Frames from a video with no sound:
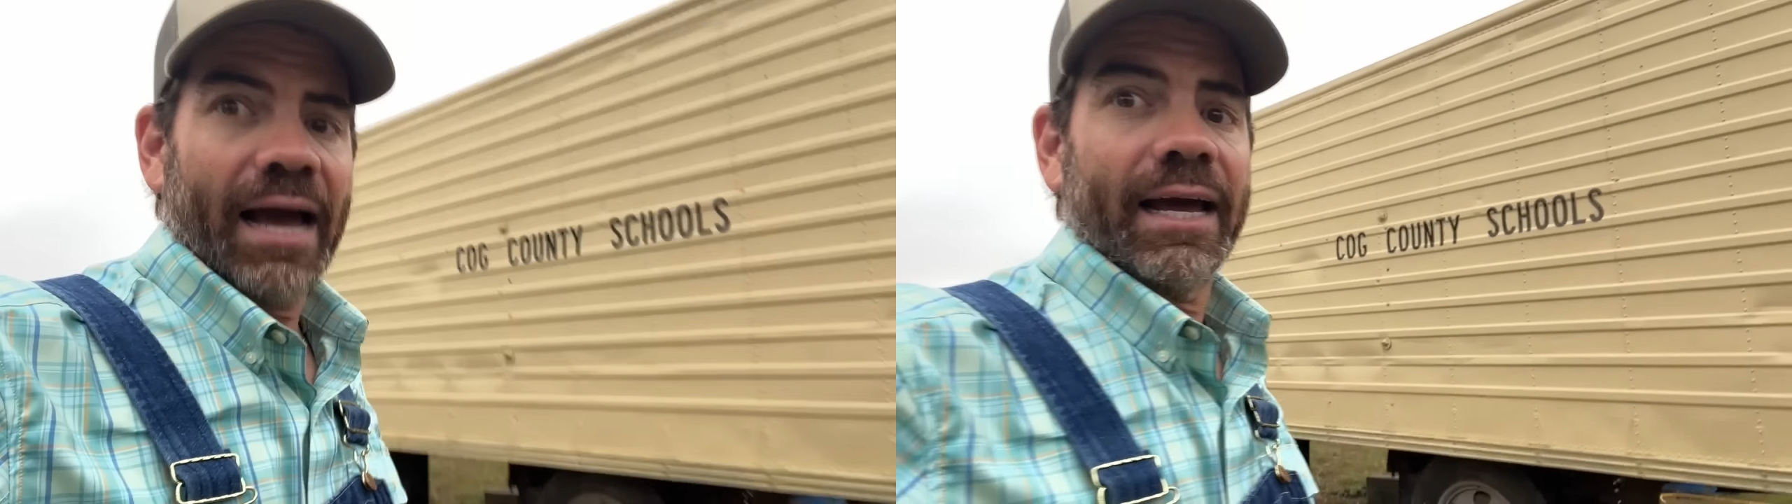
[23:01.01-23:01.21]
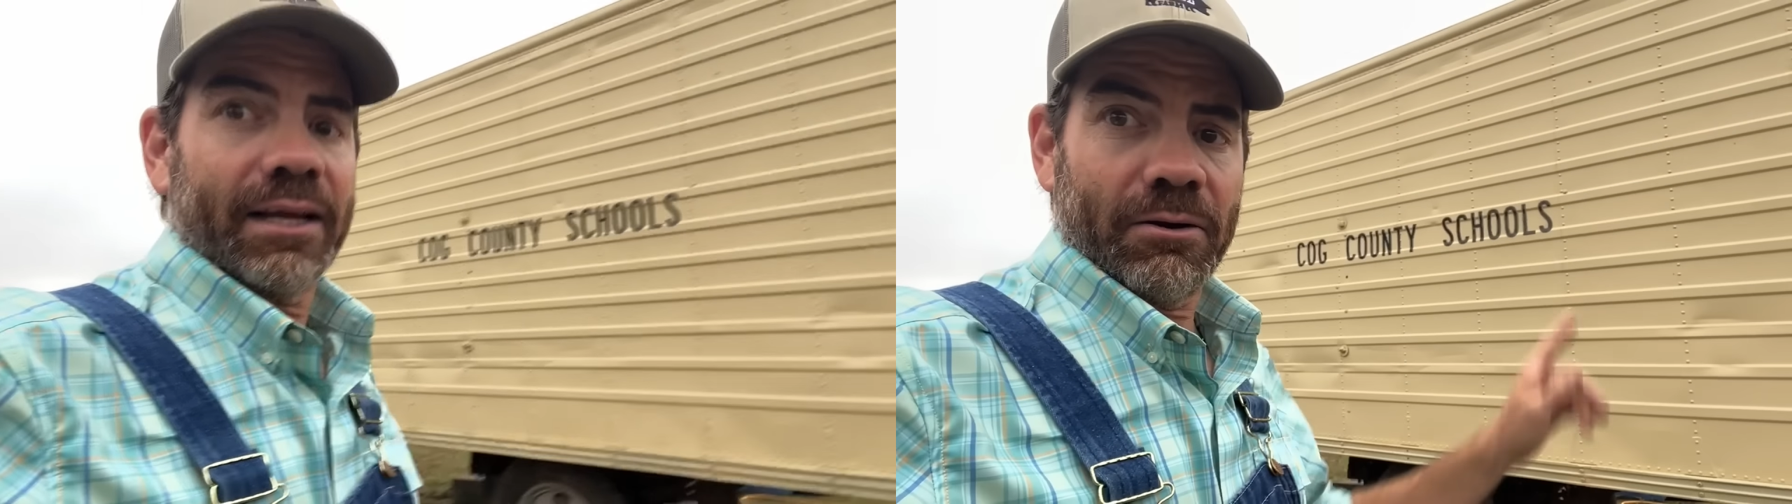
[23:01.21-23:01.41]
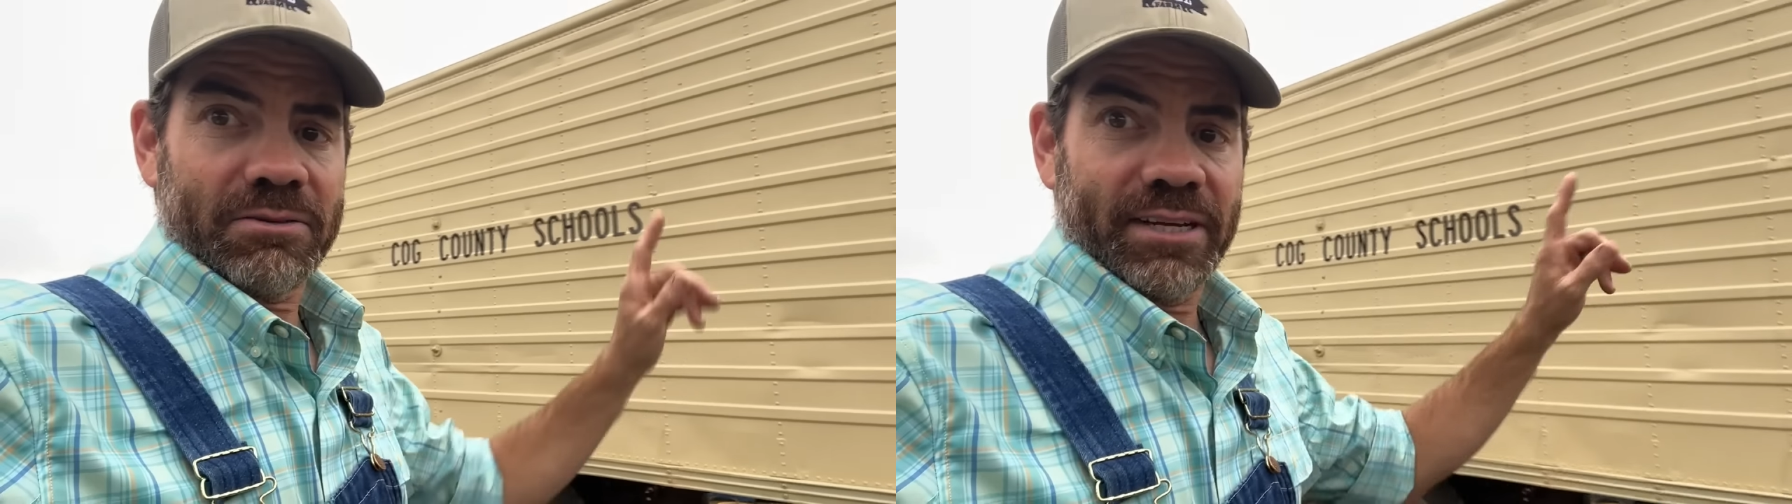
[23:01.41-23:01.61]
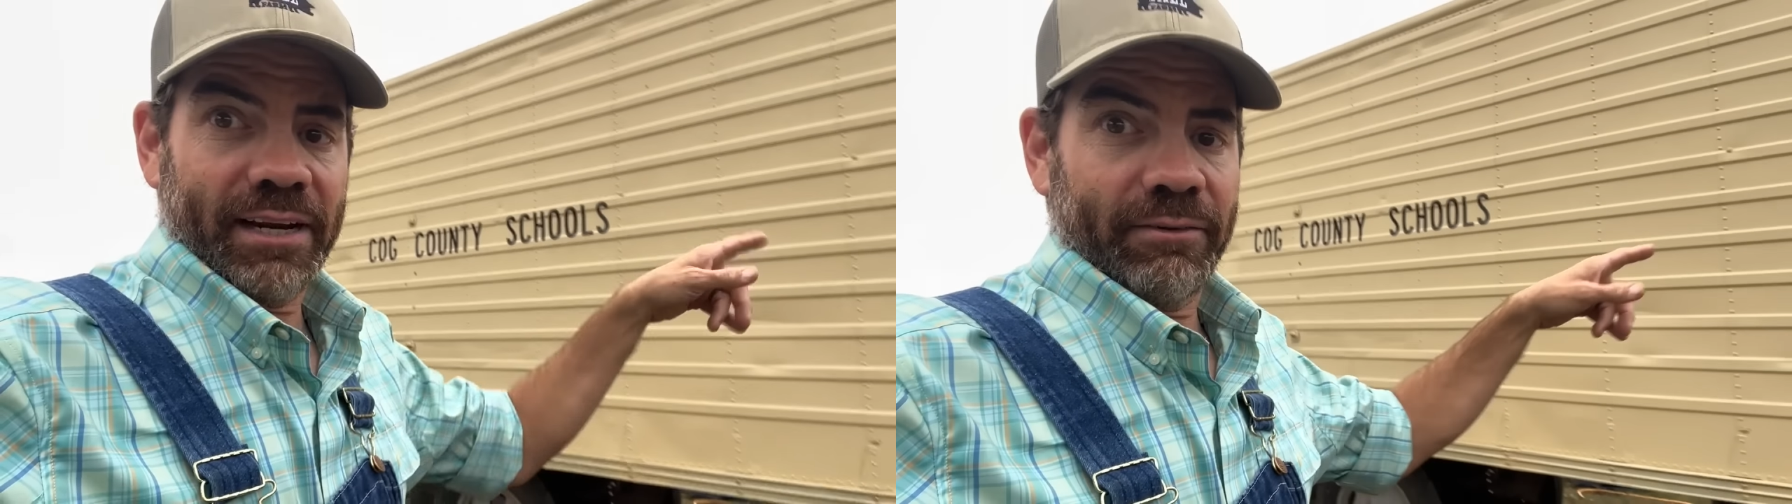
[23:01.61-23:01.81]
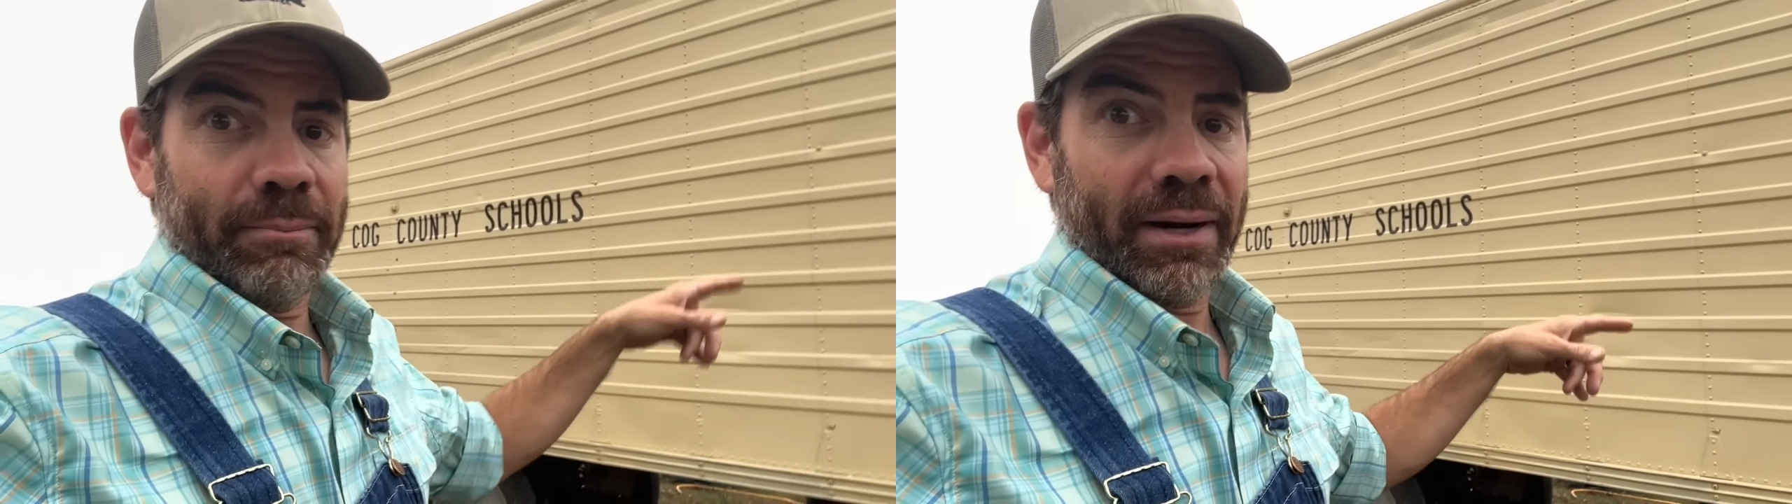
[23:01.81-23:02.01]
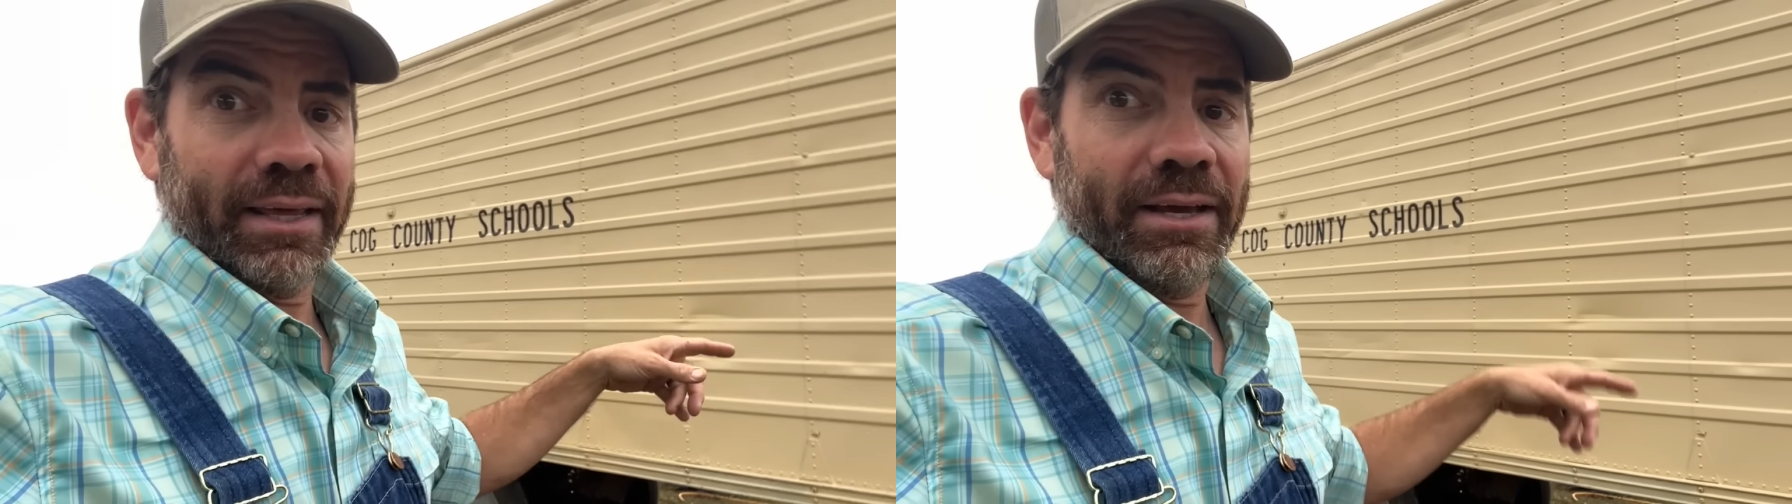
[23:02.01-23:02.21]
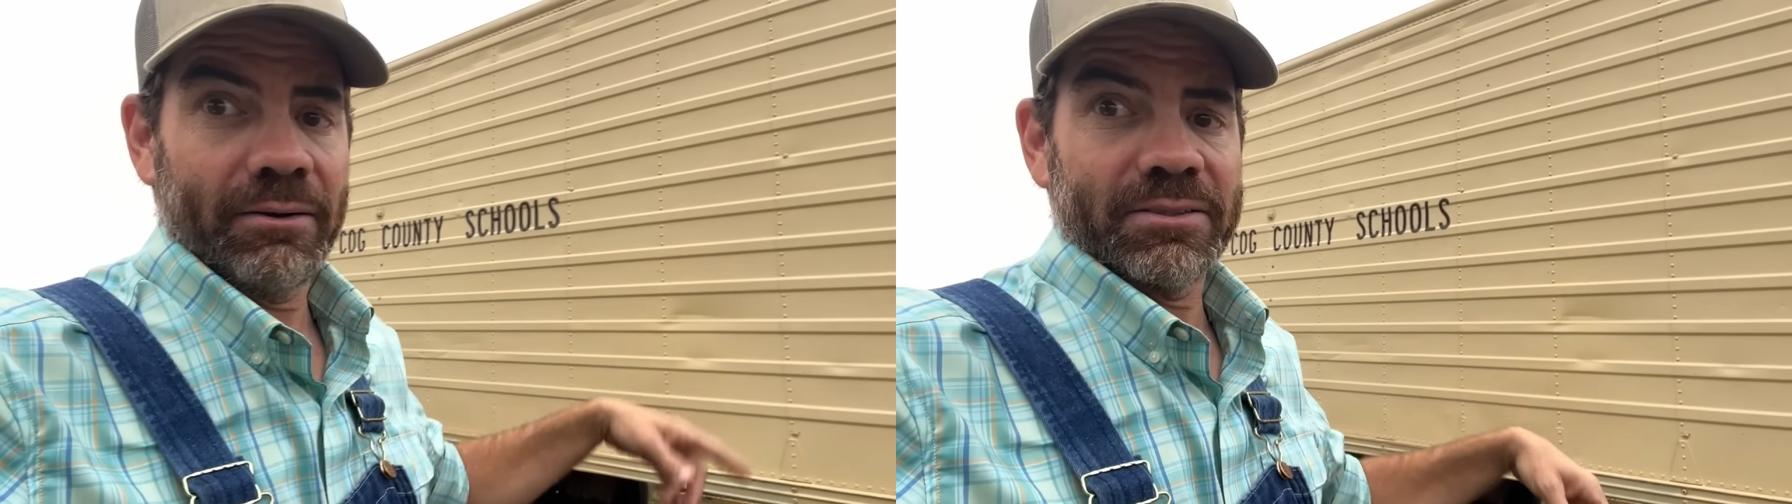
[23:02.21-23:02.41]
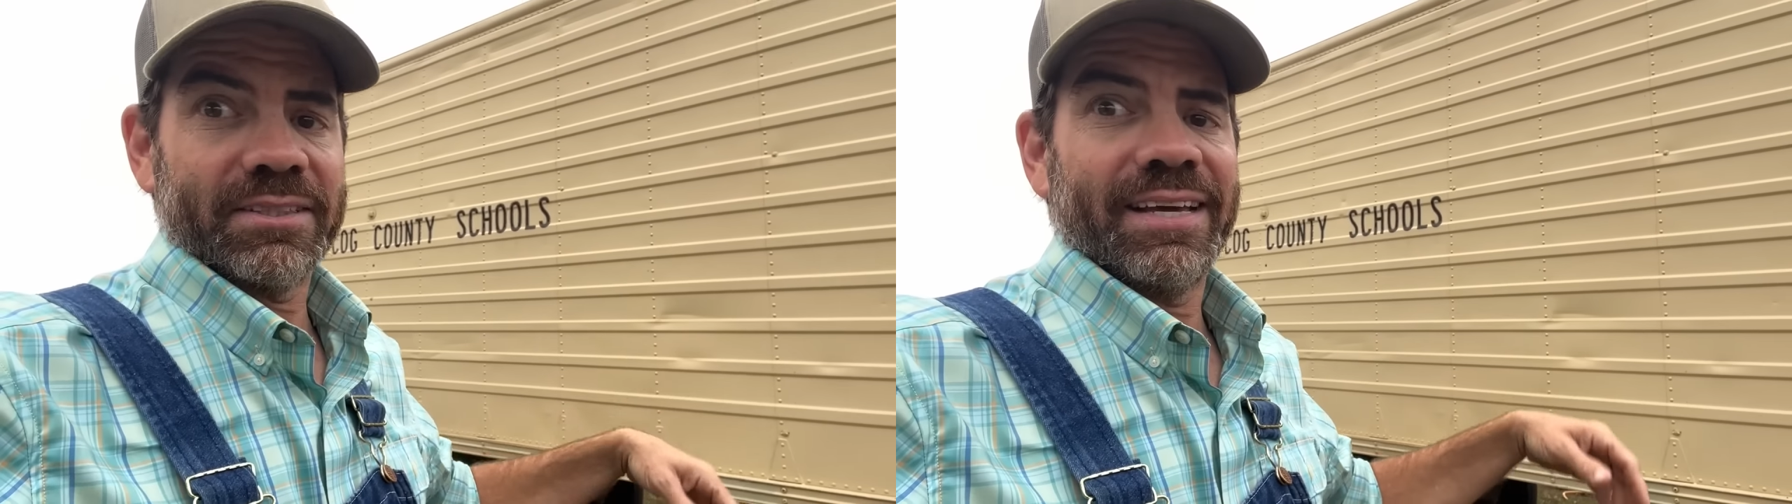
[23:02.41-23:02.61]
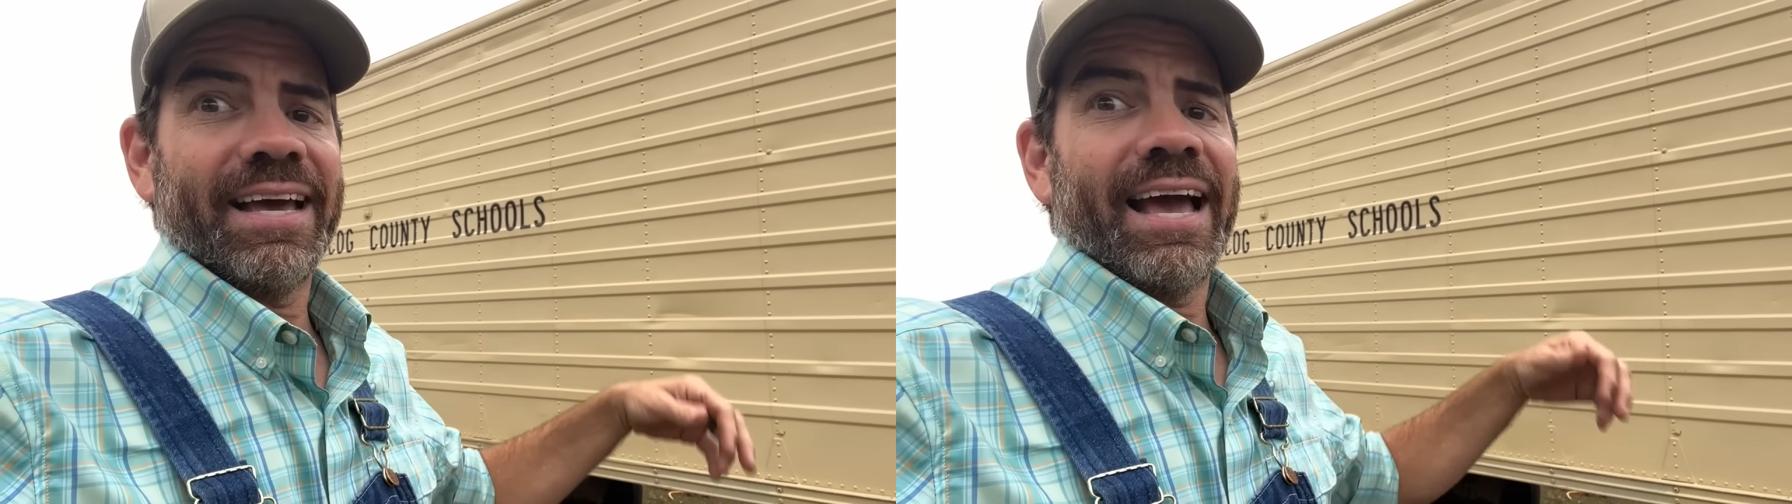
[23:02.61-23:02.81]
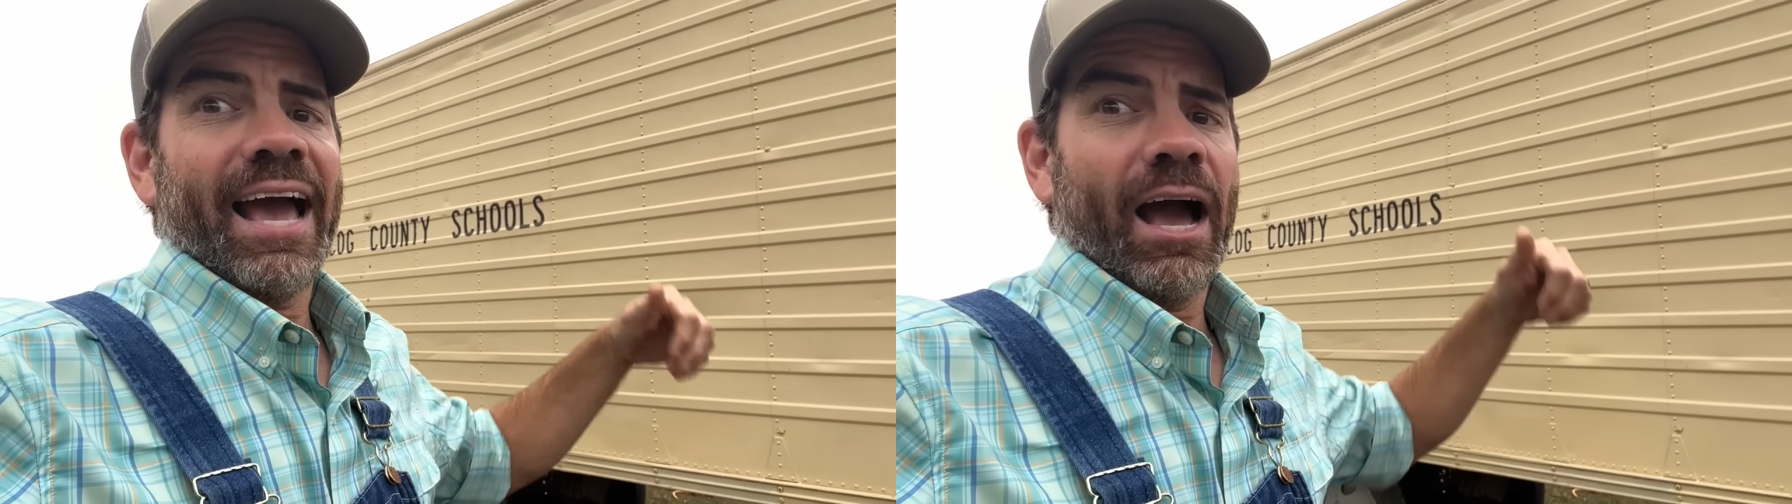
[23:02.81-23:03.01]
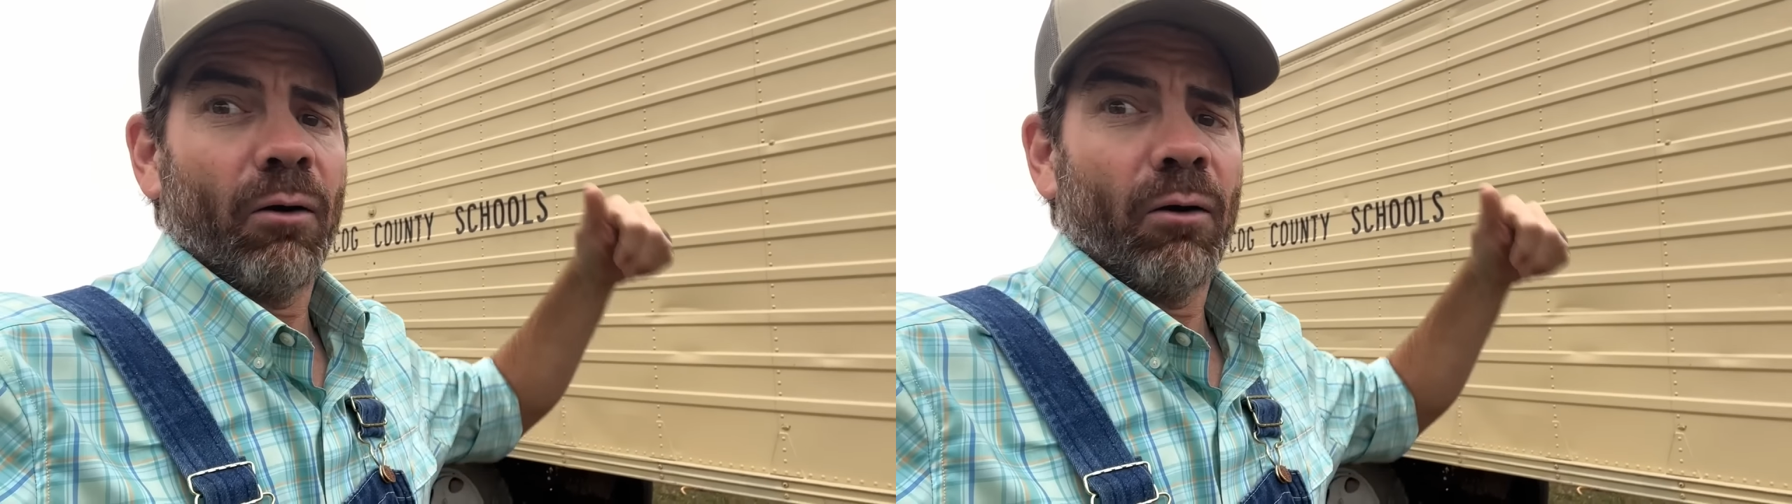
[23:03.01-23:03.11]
gotta go tell everybody else how